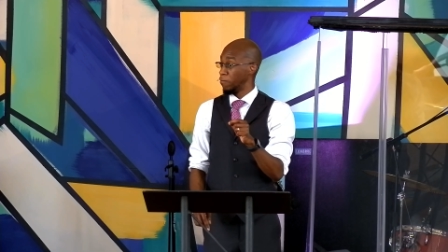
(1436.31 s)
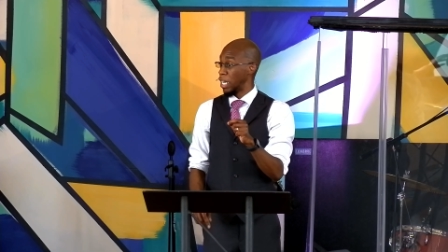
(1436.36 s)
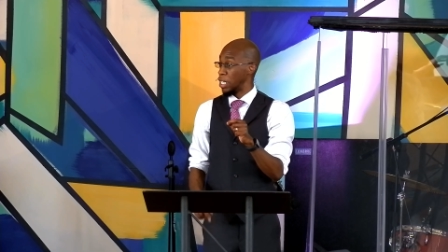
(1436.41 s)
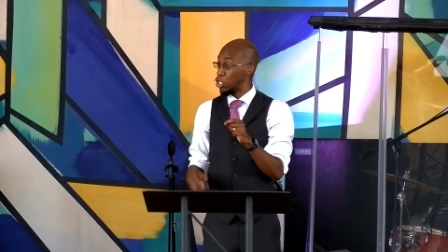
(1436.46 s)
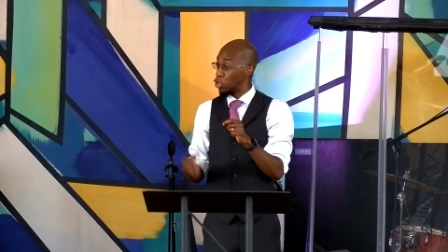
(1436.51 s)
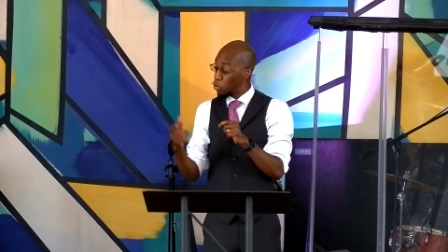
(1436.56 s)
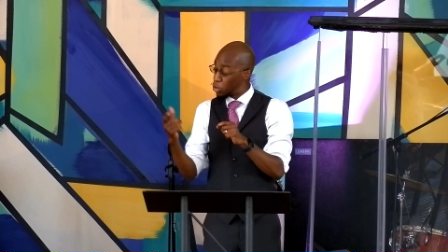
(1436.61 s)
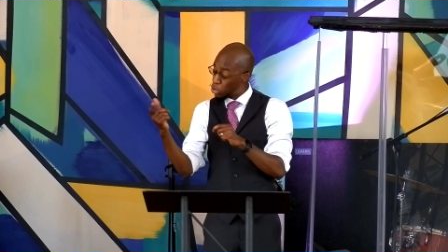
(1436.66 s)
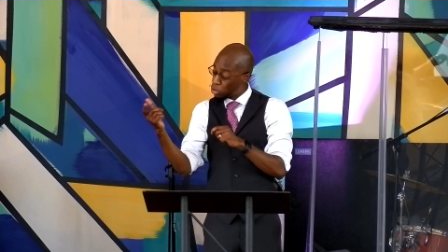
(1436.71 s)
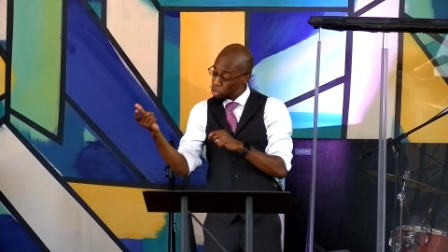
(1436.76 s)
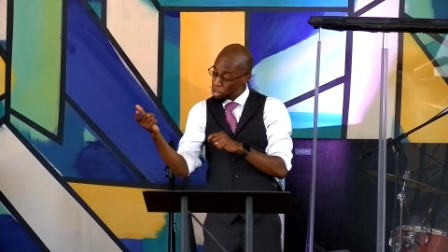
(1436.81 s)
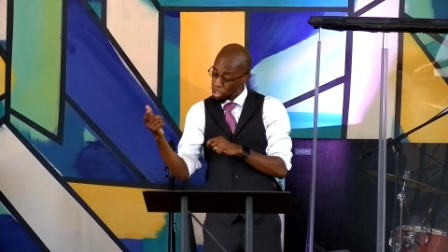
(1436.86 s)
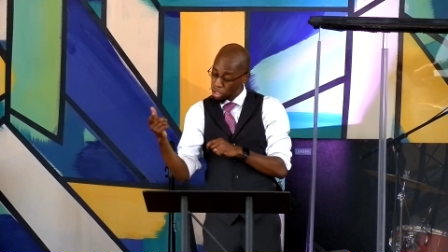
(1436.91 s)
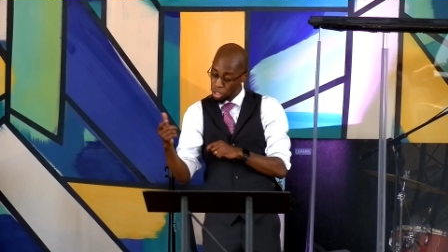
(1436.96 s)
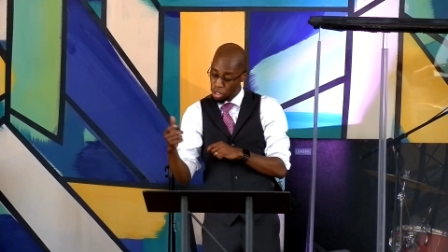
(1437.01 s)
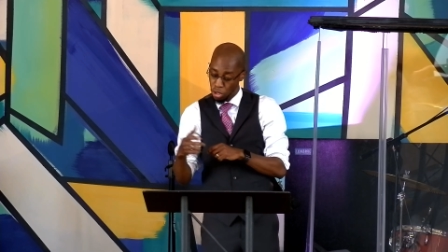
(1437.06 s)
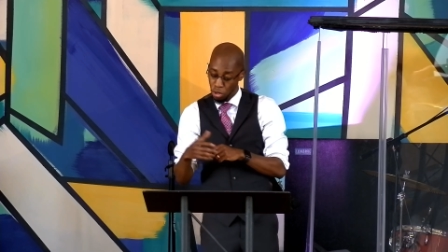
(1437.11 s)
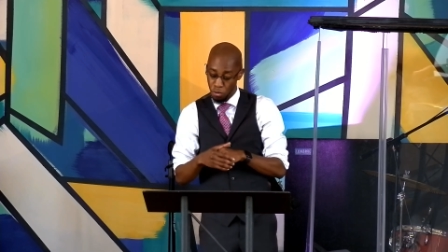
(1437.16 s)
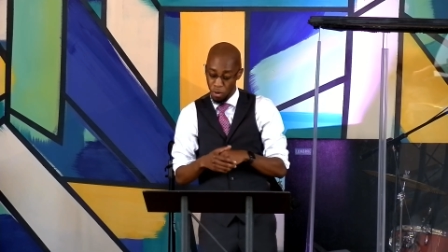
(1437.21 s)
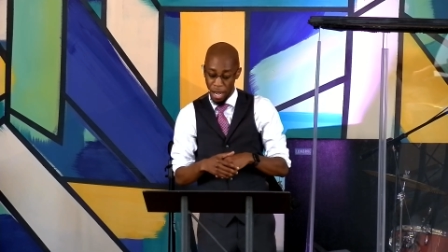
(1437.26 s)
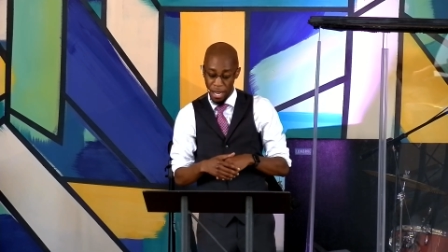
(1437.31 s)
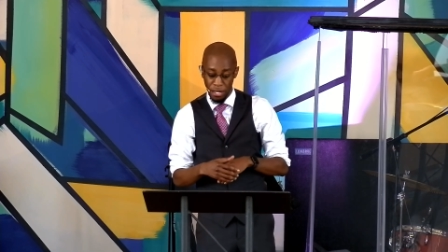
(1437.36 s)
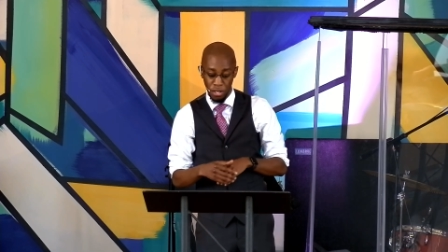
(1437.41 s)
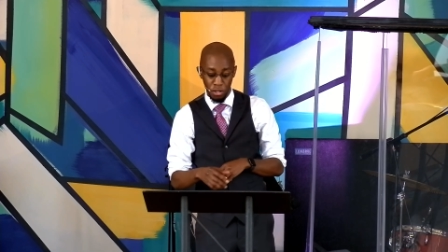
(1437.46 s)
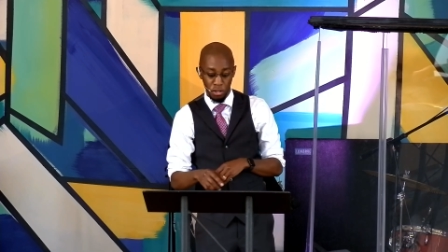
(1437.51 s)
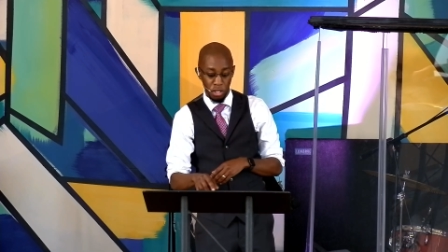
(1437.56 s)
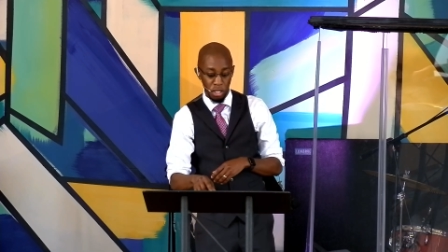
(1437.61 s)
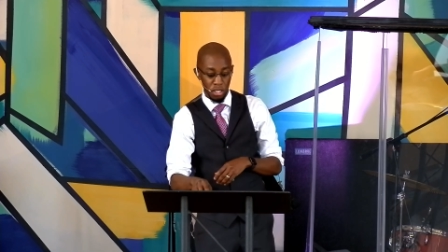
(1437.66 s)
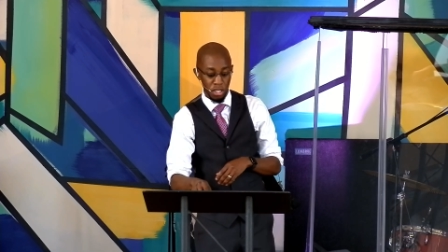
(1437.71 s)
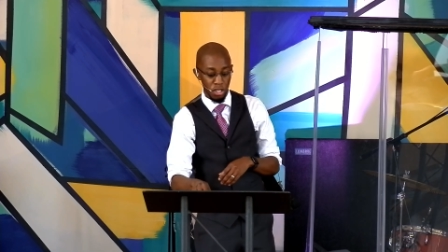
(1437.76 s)
And so when you look to your right and
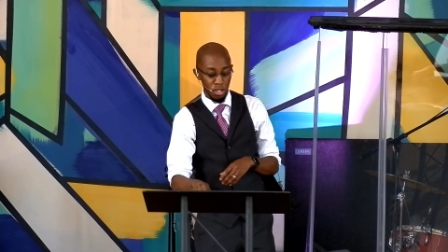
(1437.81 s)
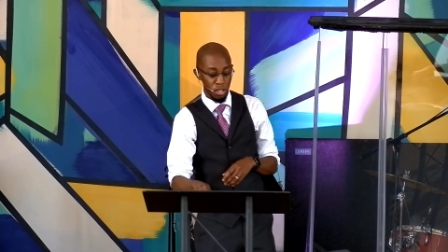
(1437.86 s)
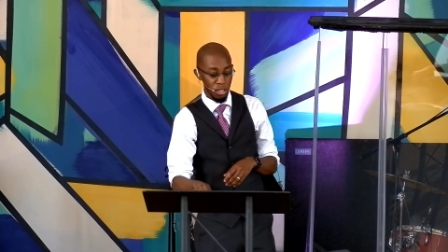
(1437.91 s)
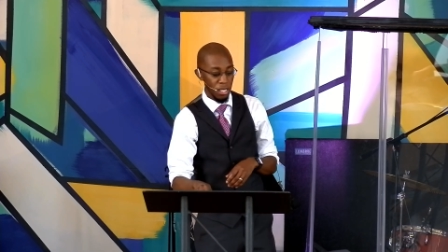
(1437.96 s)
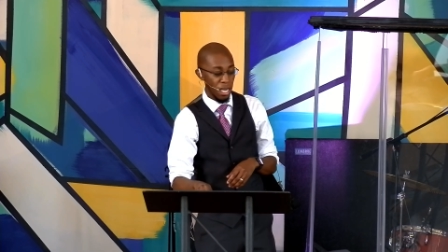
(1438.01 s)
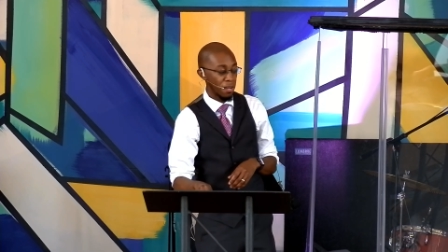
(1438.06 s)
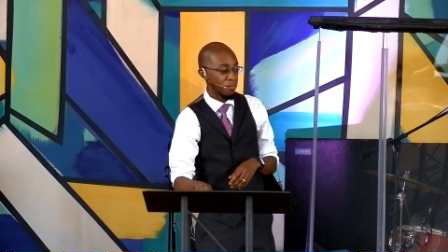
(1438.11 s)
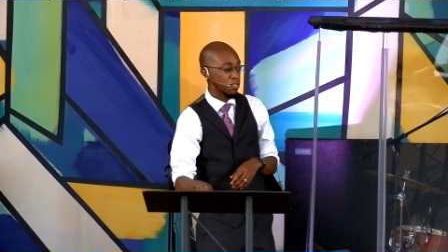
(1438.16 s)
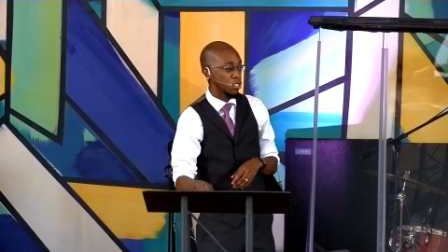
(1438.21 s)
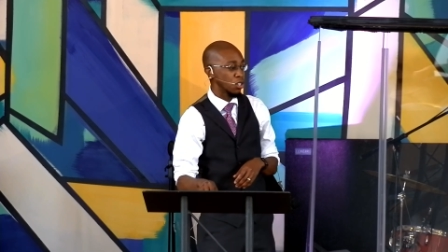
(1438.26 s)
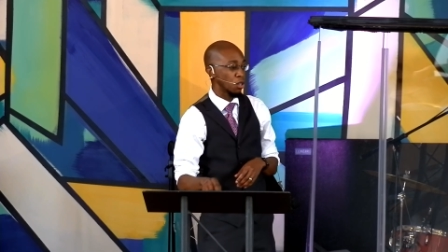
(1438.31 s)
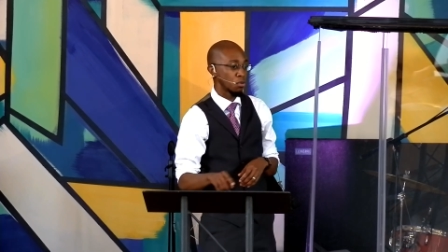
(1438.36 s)
you look to your left,